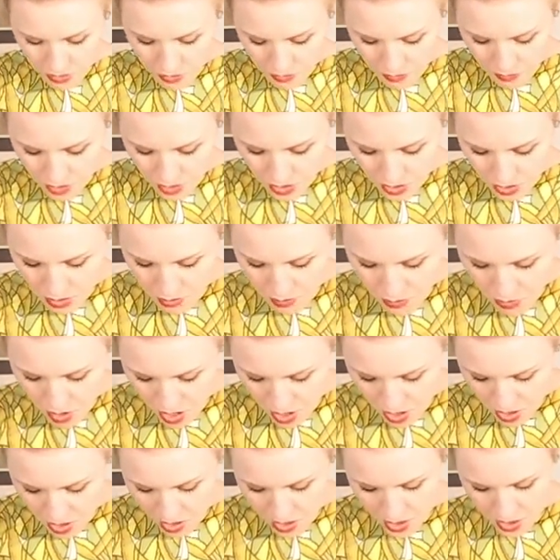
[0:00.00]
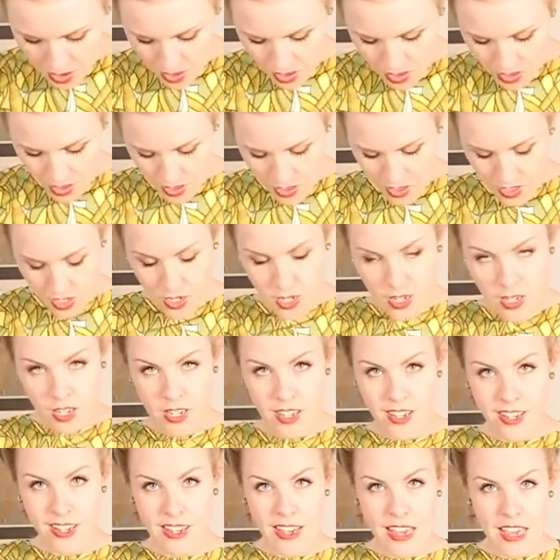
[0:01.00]
So I'm just going to mark
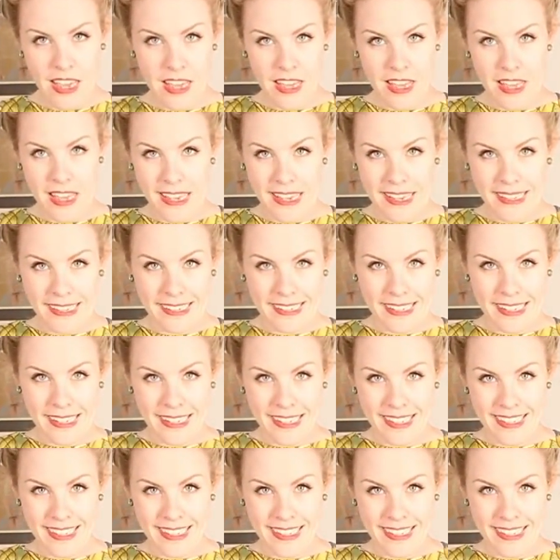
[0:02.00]
and